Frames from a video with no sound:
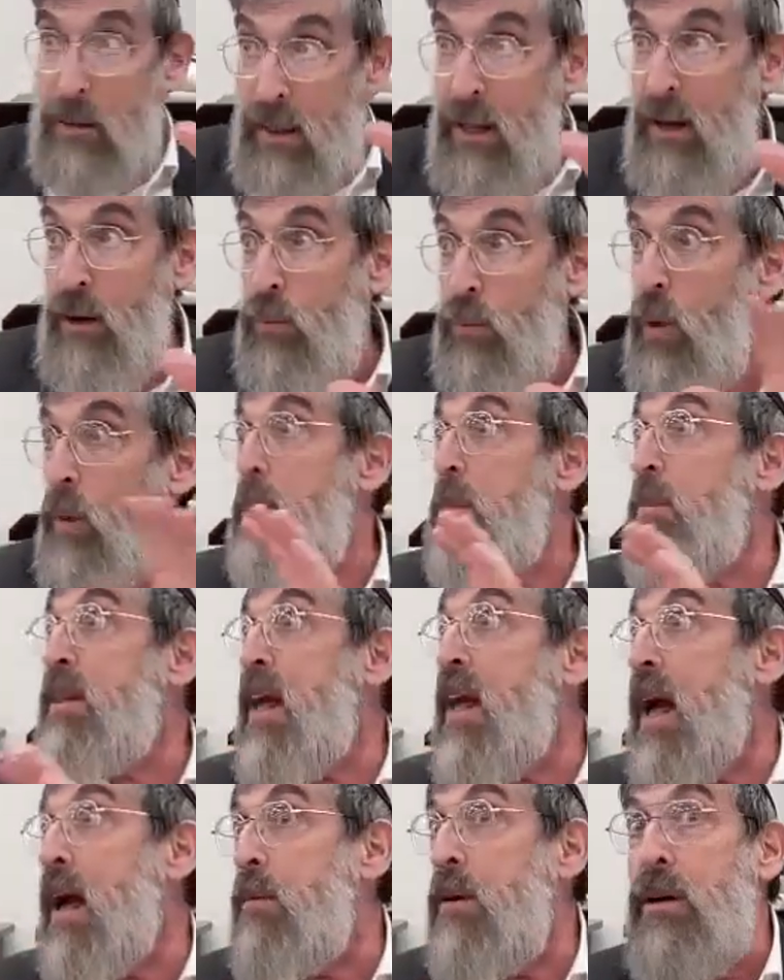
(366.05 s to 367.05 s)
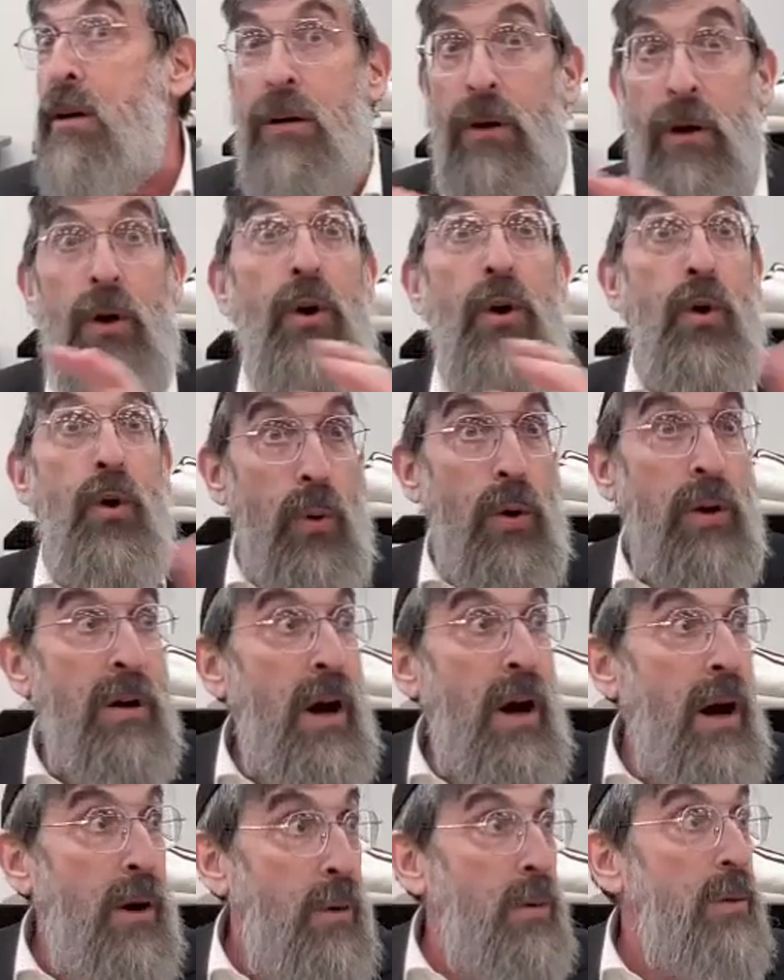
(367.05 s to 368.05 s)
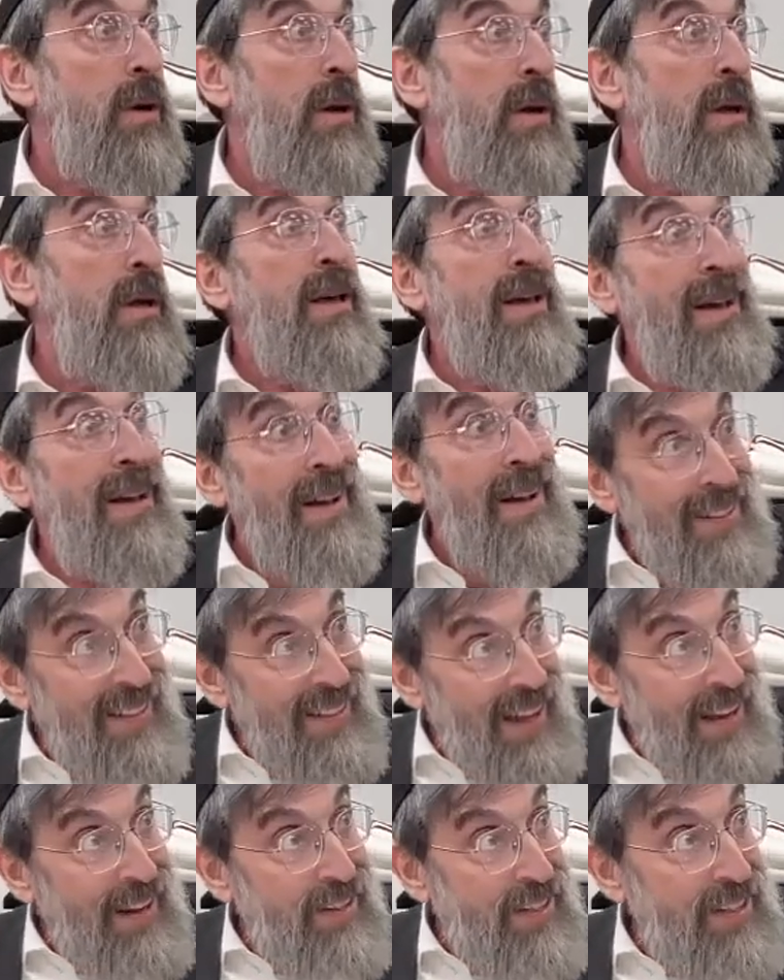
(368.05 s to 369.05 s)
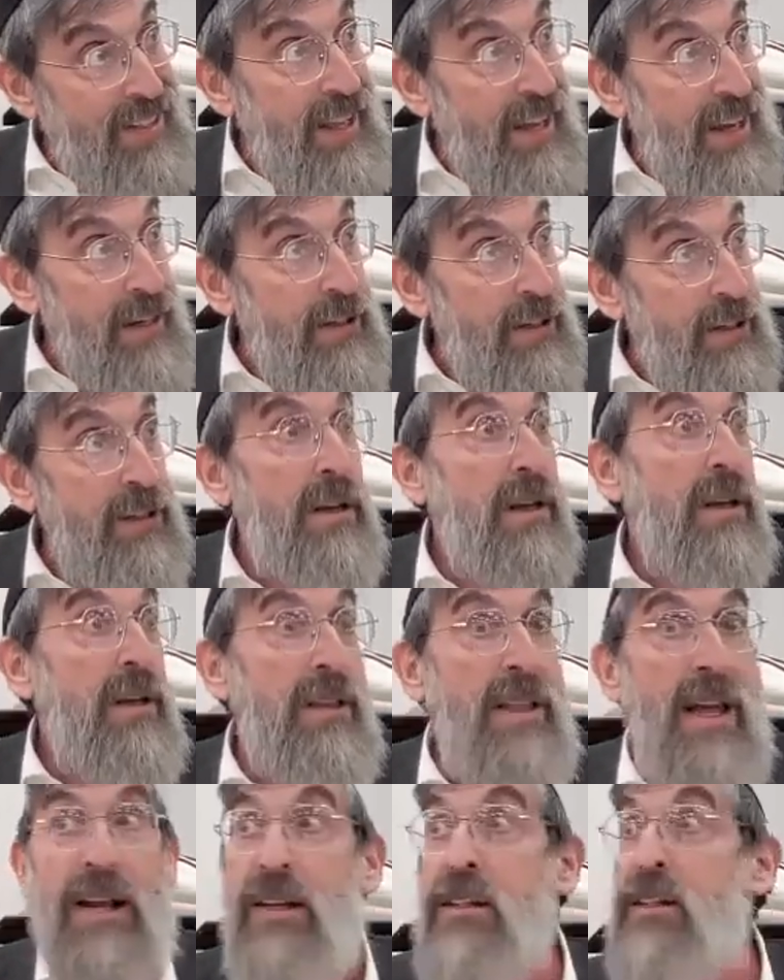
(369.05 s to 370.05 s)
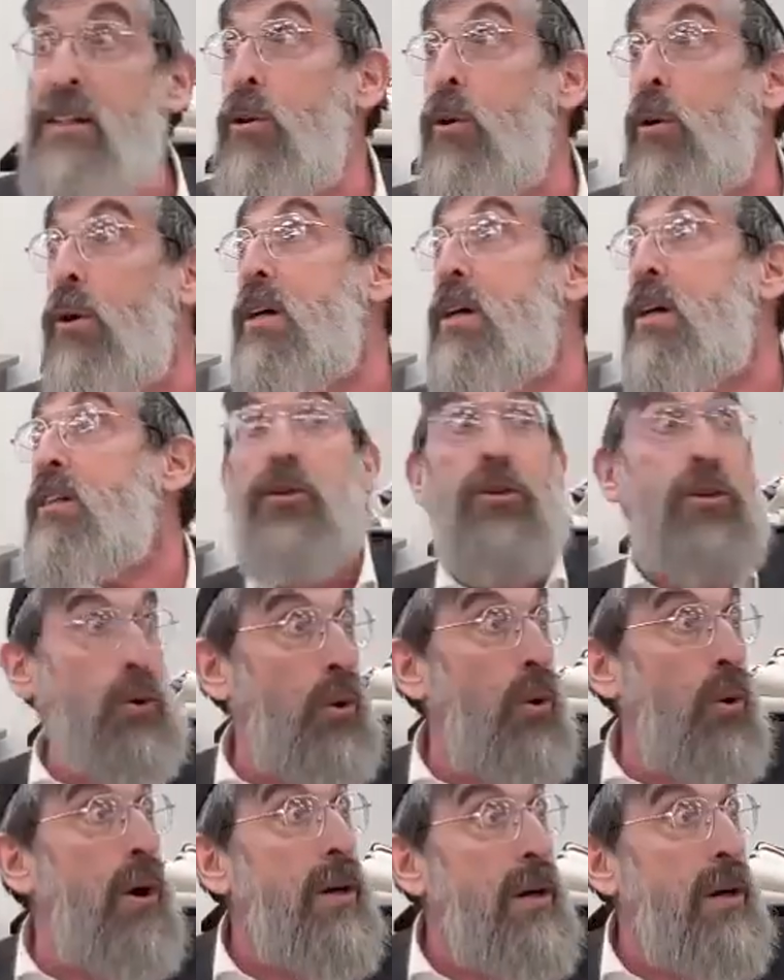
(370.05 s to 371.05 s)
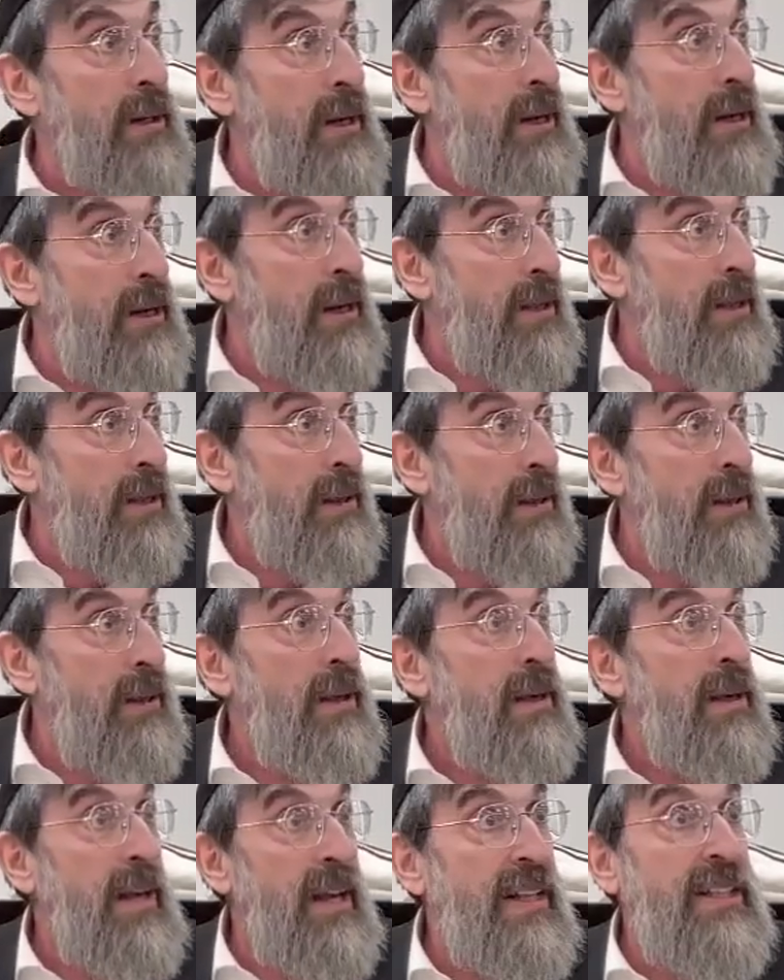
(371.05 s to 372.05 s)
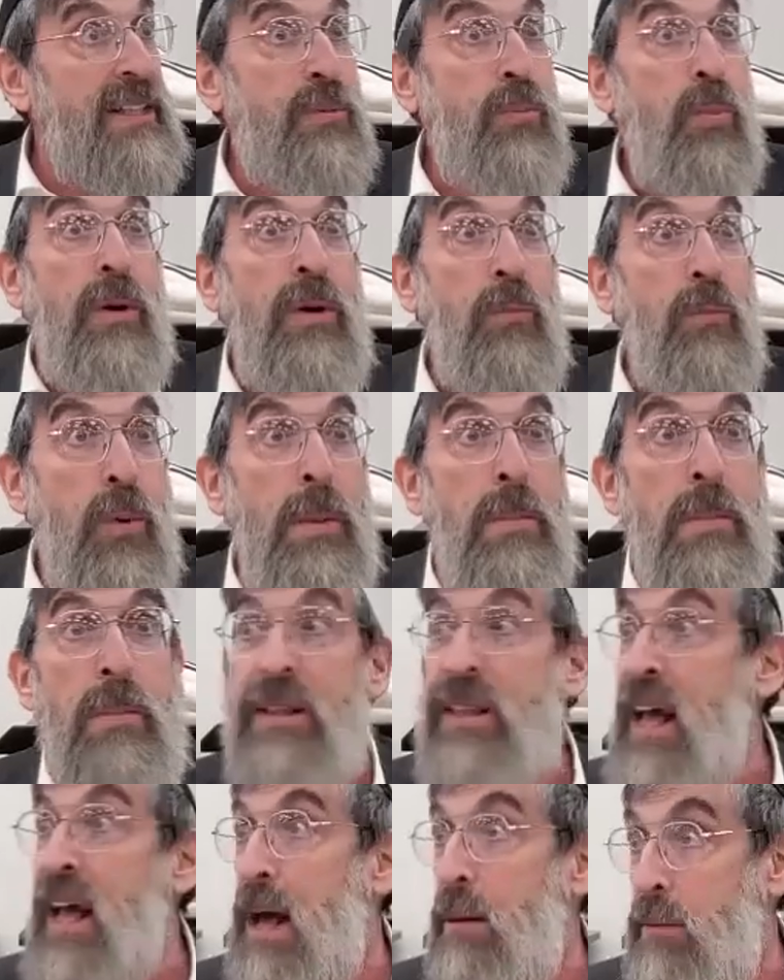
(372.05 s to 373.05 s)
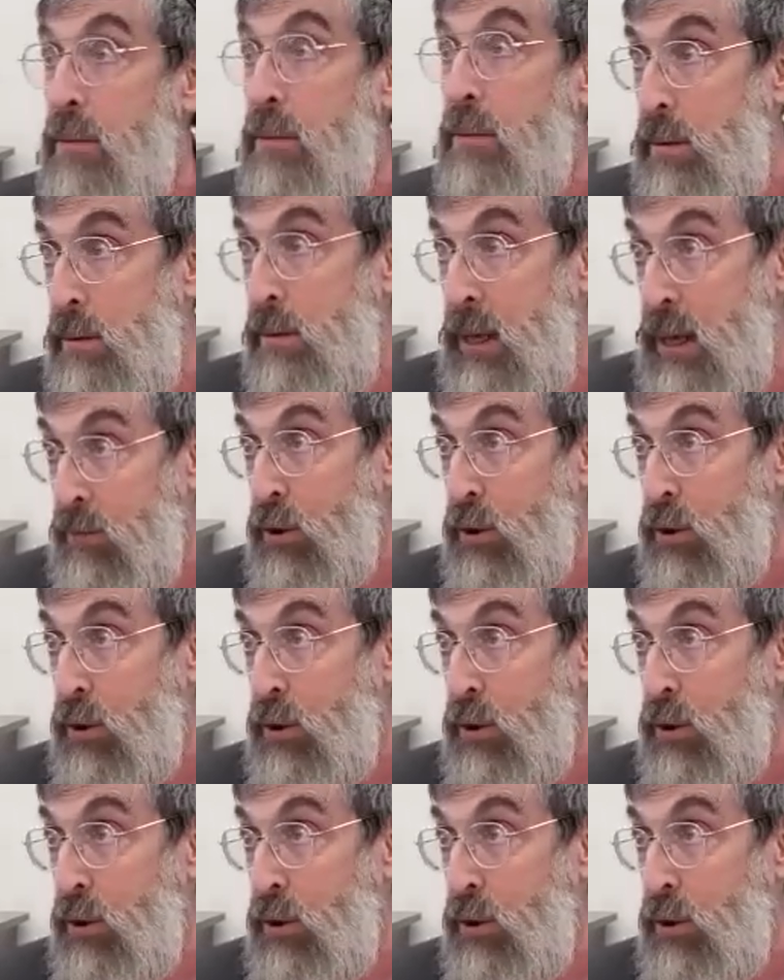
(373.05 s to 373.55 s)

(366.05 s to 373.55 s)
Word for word: Then it won't be matama. Or no, a later stage that as long as a dog will eat it, it's will be matama.